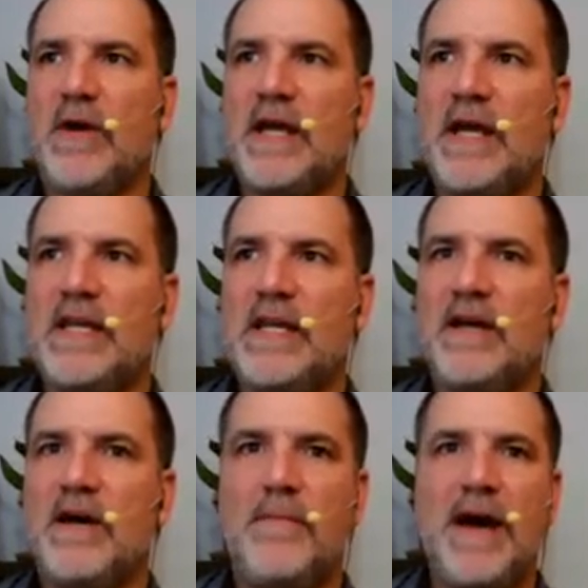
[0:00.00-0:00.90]
an
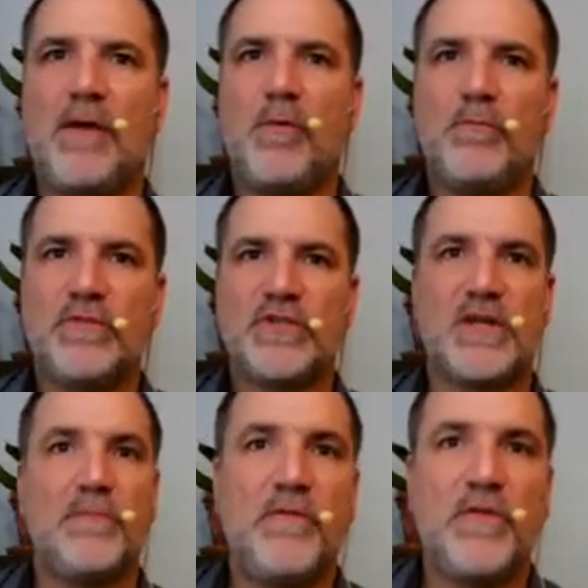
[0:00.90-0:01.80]
idea about
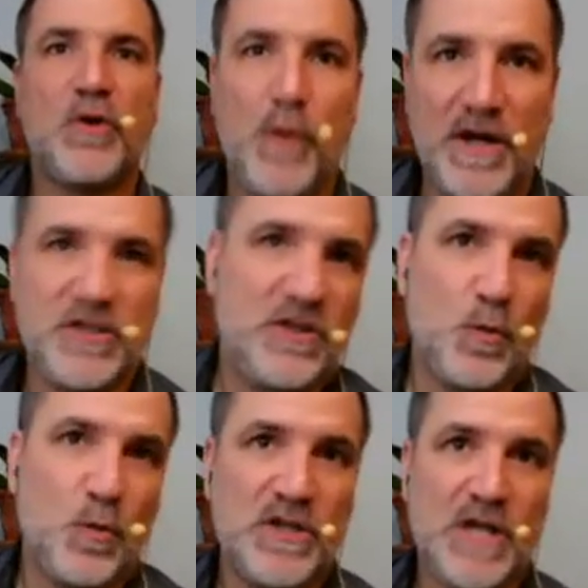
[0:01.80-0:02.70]
some of the questions or
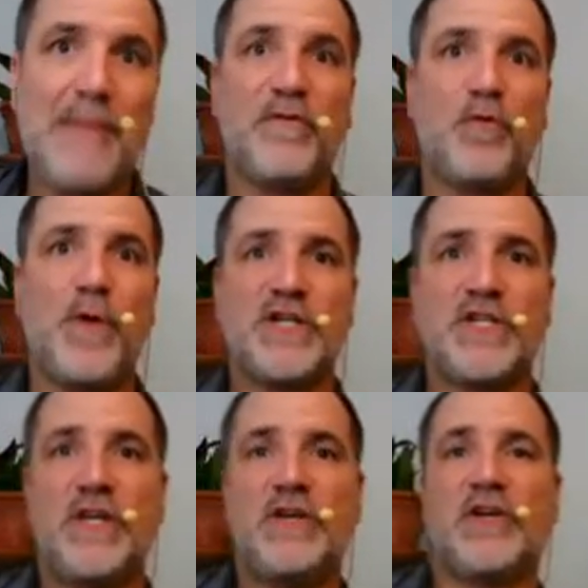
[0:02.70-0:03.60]
one type of
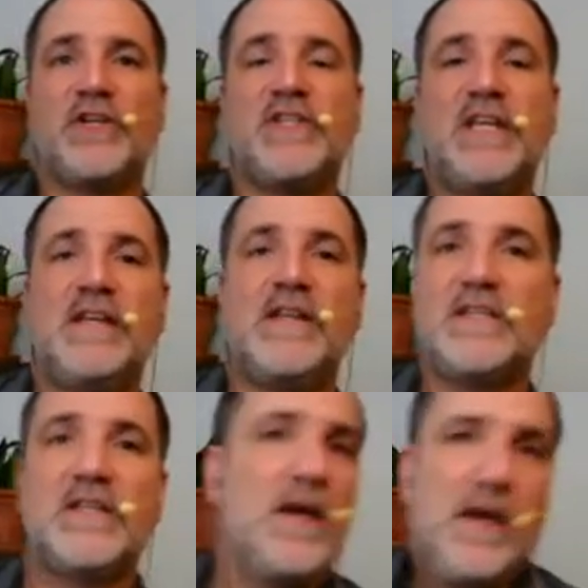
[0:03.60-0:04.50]
question that you're going to see that's